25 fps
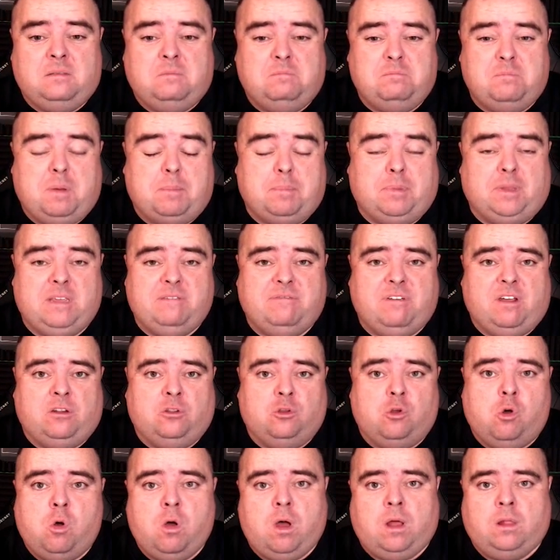but believe it or
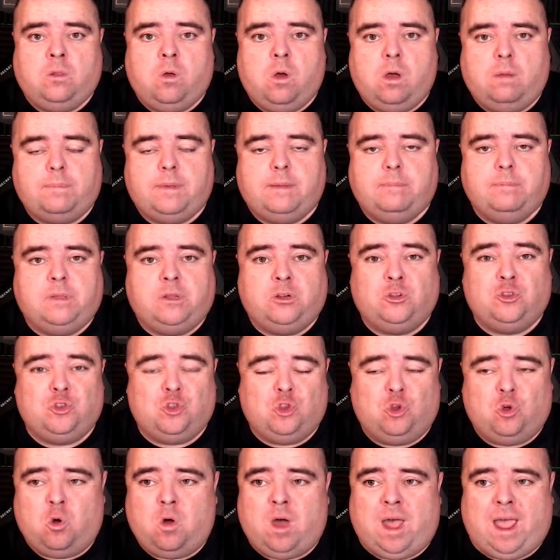not, a lot of people are
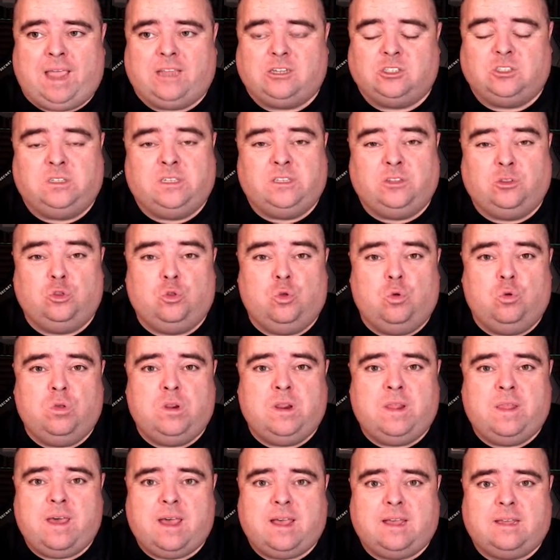not actually
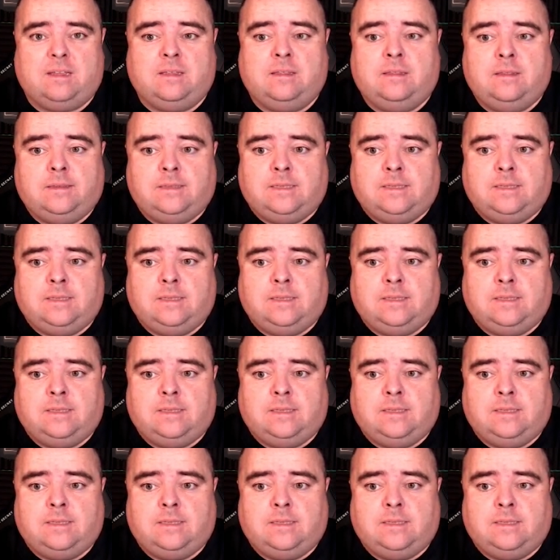doing that.